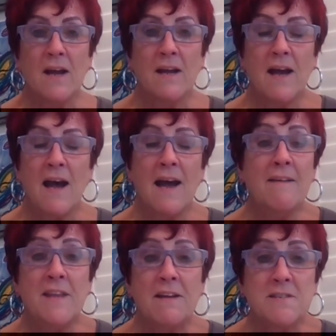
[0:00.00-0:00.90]
I have
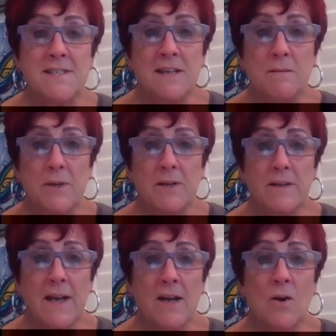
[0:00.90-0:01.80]
never seen a bill, and
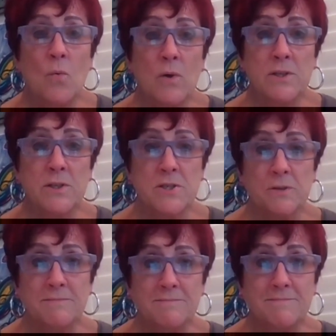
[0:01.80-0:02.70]
I don't want to.
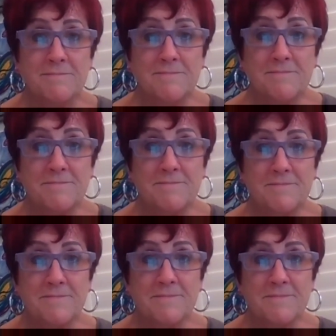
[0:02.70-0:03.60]

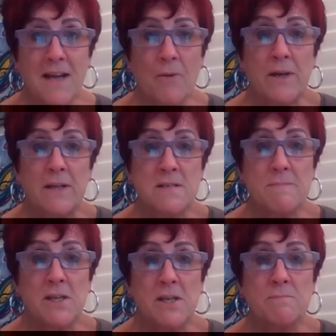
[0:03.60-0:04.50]
I went into
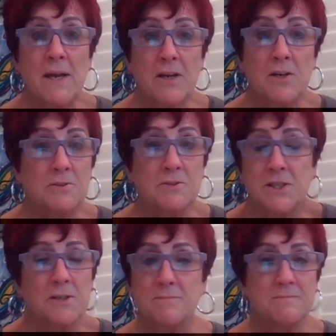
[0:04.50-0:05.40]
major medical,
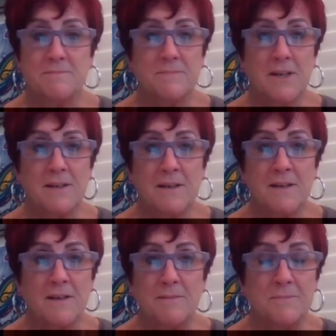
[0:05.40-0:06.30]
so
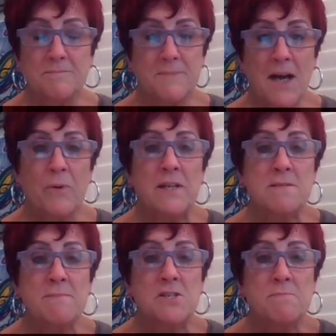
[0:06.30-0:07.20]
I went
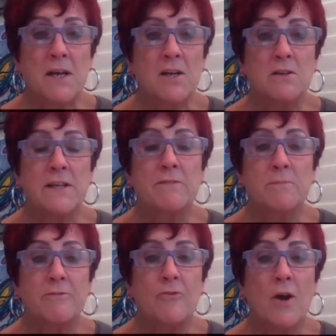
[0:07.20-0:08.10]
into major medical even
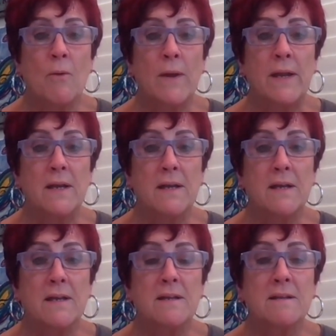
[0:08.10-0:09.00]
before I went
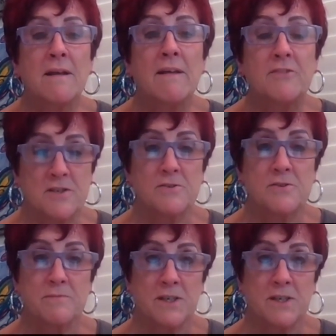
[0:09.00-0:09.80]
to have surgery.